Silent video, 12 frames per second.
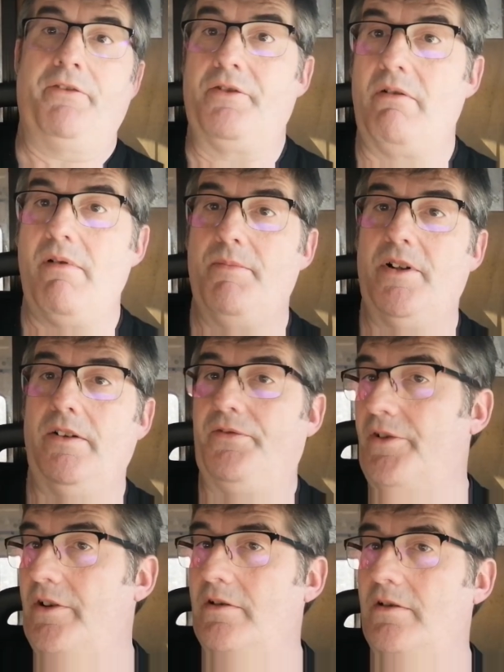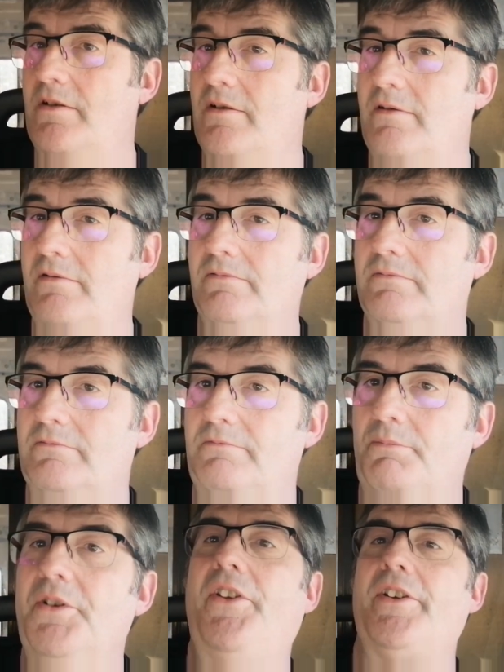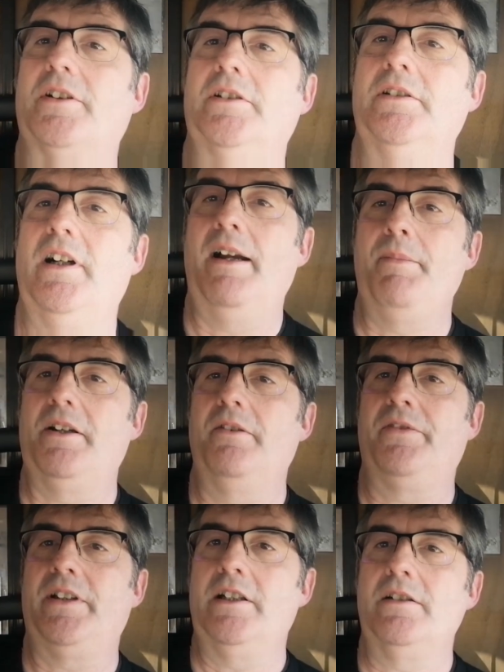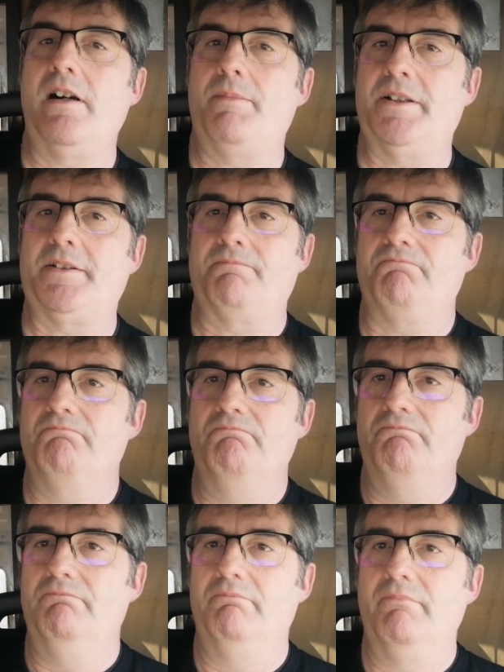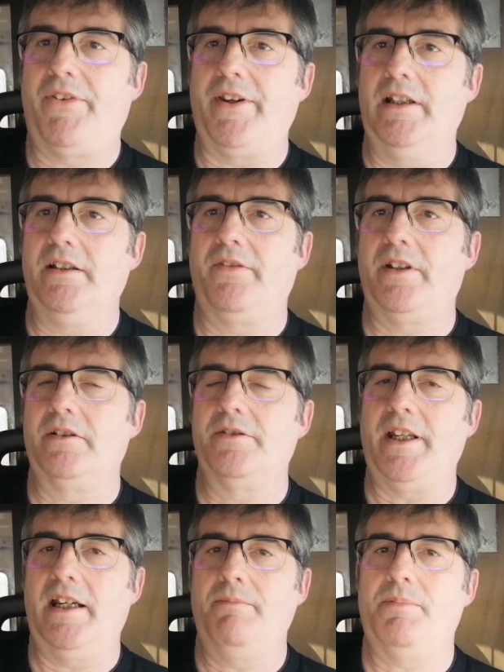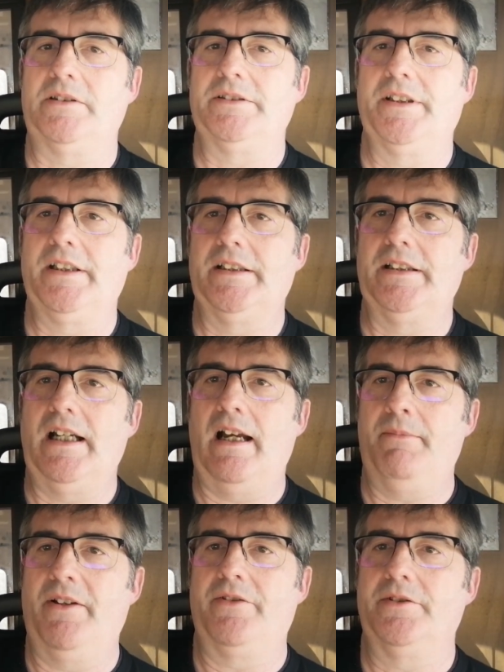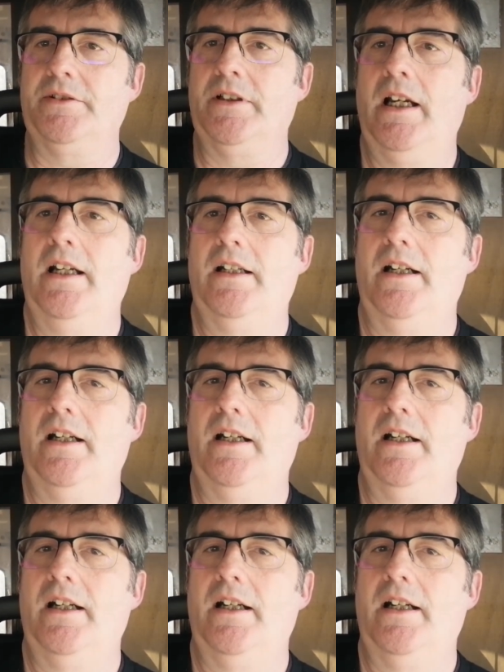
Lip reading: If you remember, a few months ago, I made a video about selling videotape on Amazon,